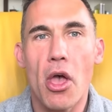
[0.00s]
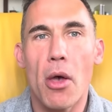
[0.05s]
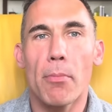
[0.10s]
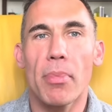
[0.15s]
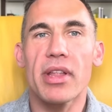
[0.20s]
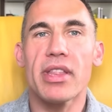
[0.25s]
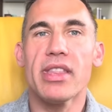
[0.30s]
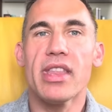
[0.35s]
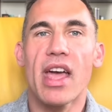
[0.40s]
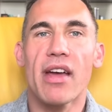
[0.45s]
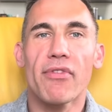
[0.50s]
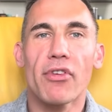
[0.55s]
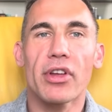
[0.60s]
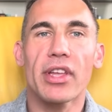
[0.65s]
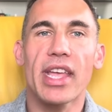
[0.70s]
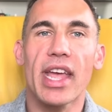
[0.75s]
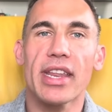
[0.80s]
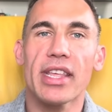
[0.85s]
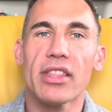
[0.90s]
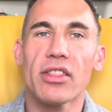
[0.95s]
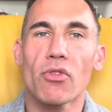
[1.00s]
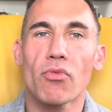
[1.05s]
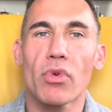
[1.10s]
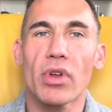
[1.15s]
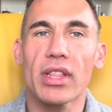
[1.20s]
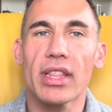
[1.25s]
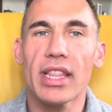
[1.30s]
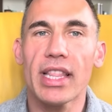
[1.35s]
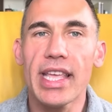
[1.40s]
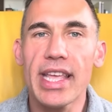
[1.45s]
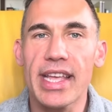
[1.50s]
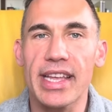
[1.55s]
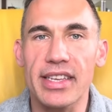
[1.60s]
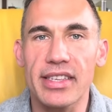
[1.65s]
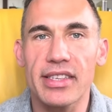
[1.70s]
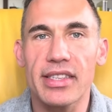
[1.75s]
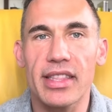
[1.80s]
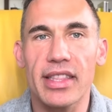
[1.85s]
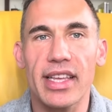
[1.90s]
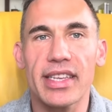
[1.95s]
but never getting the
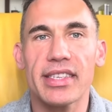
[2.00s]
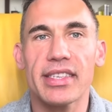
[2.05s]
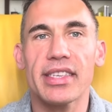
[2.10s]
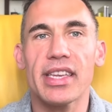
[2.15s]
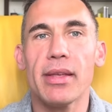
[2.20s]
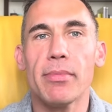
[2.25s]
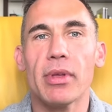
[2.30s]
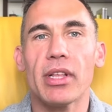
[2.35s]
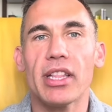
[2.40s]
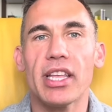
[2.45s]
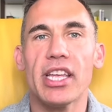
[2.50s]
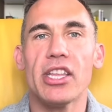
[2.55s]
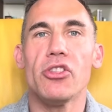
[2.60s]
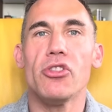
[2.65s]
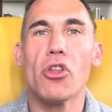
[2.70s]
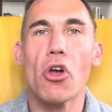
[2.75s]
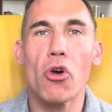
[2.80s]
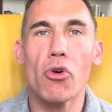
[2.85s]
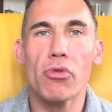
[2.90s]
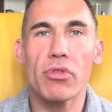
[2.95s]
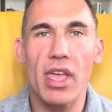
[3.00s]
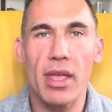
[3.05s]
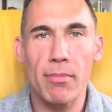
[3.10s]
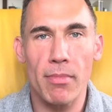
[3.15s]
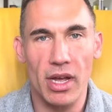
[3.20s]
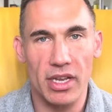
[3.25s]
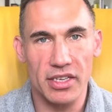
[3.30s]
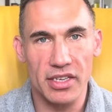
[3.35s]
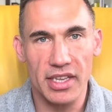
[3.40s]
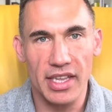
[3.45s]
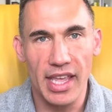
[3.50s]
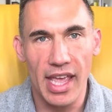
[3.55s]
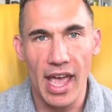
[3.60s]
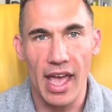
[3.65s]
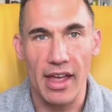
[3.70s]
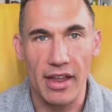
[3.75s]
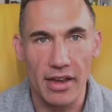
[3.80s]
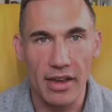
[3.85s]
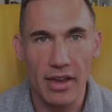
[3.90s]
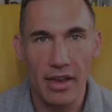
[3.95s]
release that they seemingly know they must
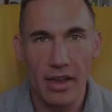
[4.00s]
get.